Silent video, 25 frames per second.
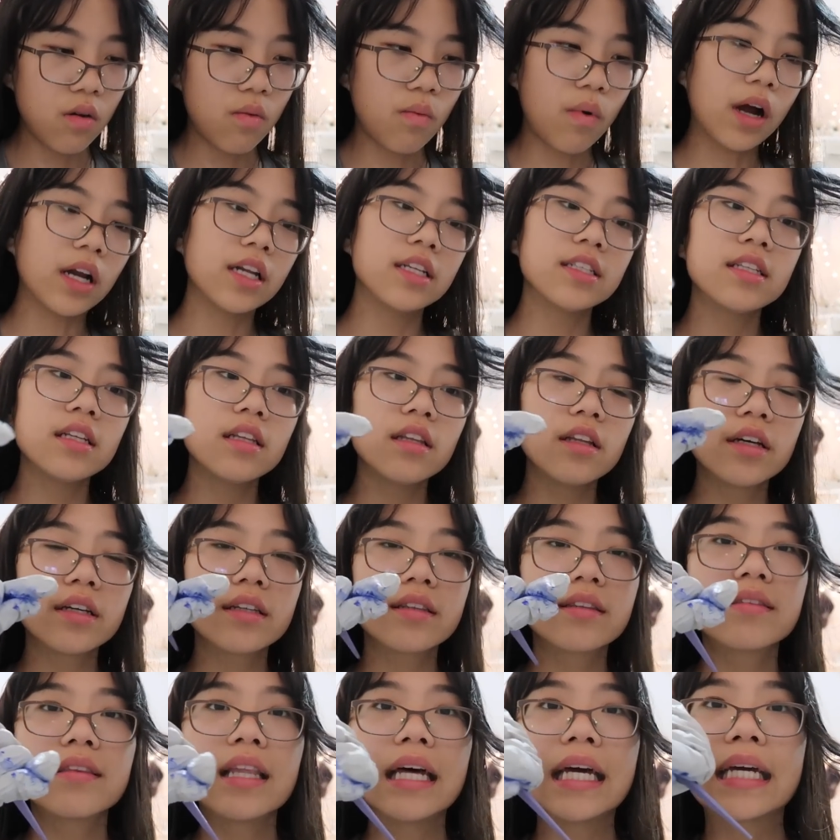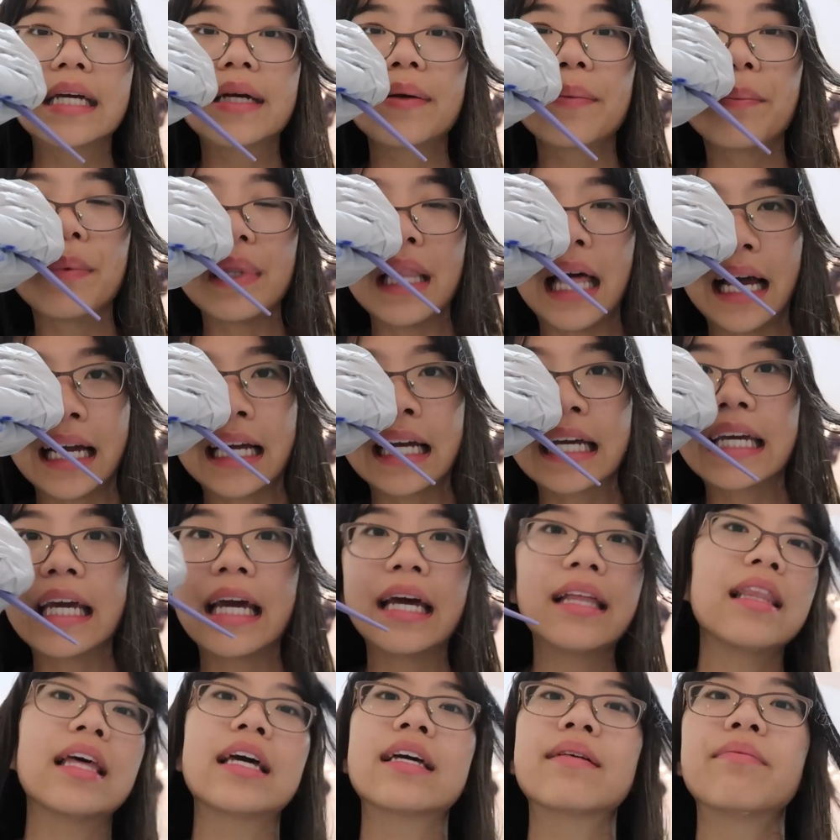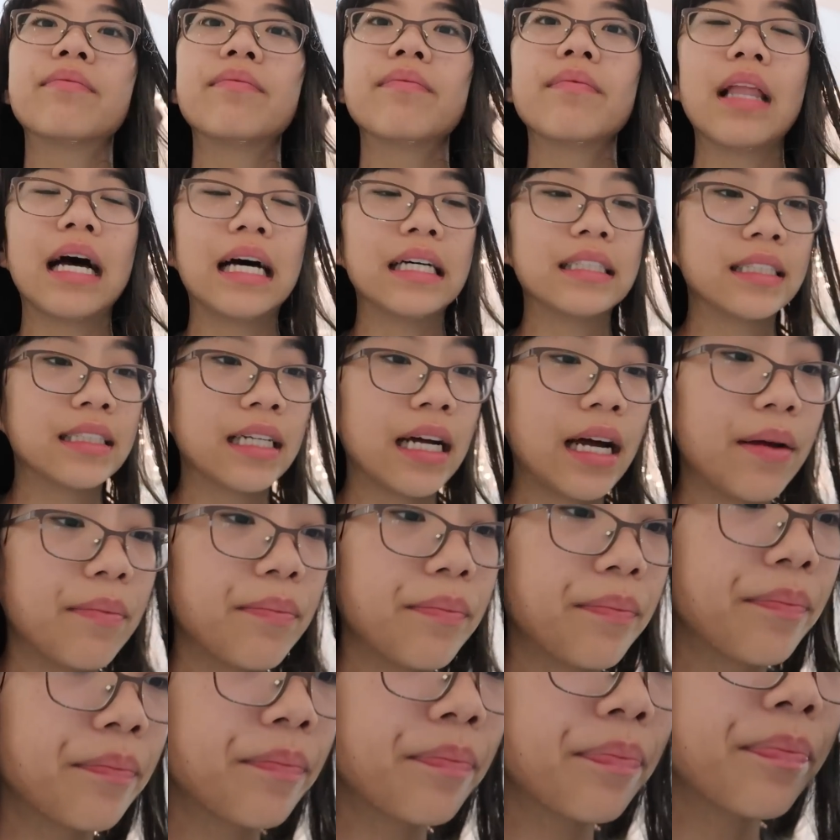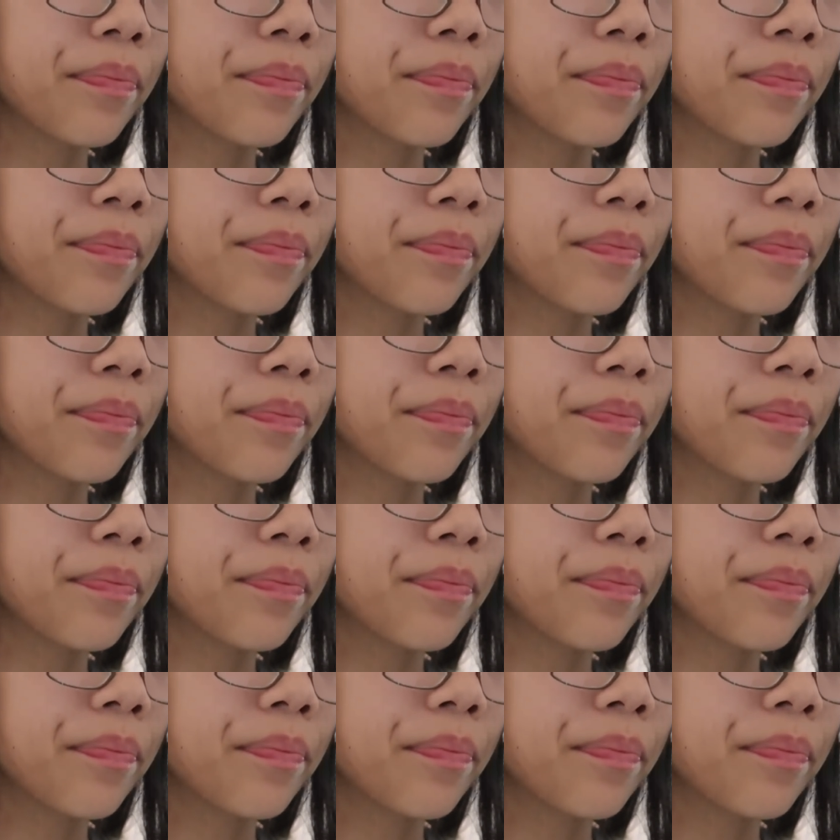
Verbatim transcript: Why does it look like black again like last time?